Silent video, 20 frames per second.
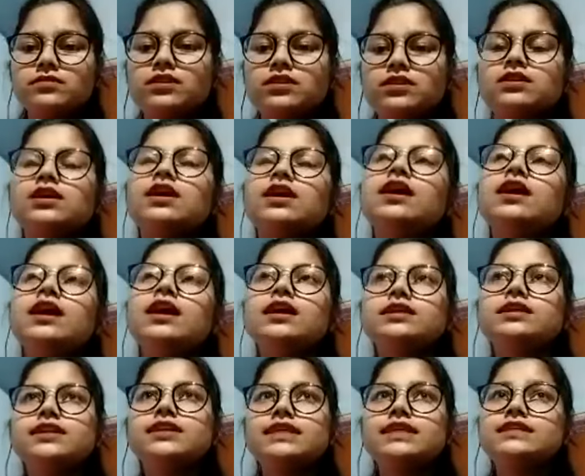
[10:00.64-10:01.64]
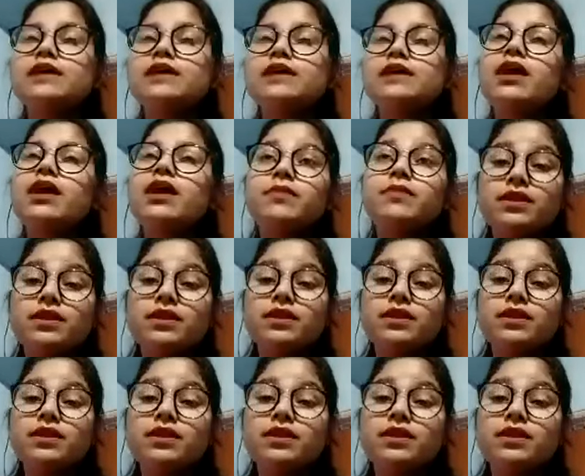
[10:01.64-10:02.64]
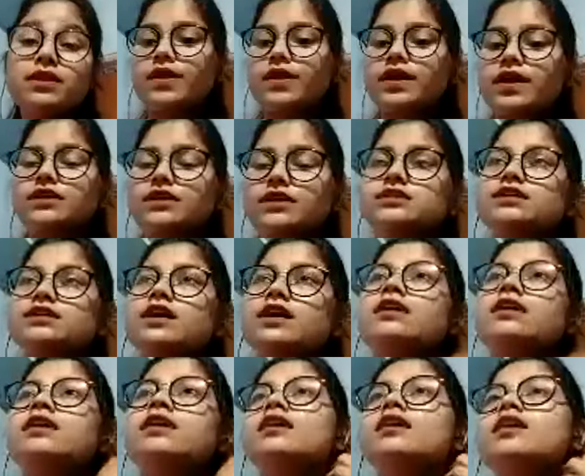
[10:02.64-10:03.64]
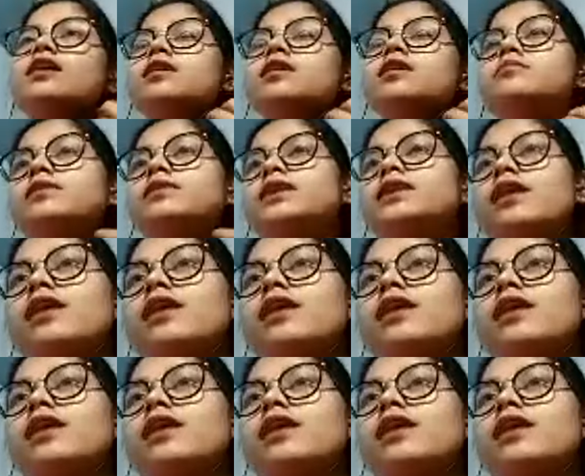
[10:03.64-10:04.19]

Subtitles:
Yeah. That time I made my mind to email Prakash sir.